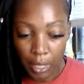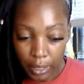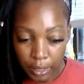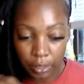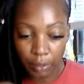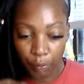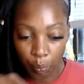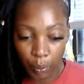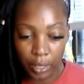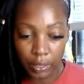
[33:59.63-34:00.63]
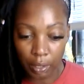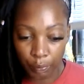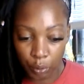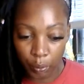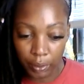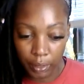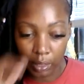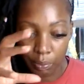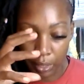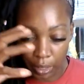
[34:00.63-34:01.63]
to different ways of doing things
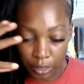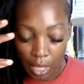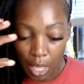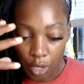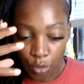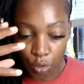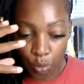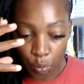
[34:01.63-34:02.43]
because you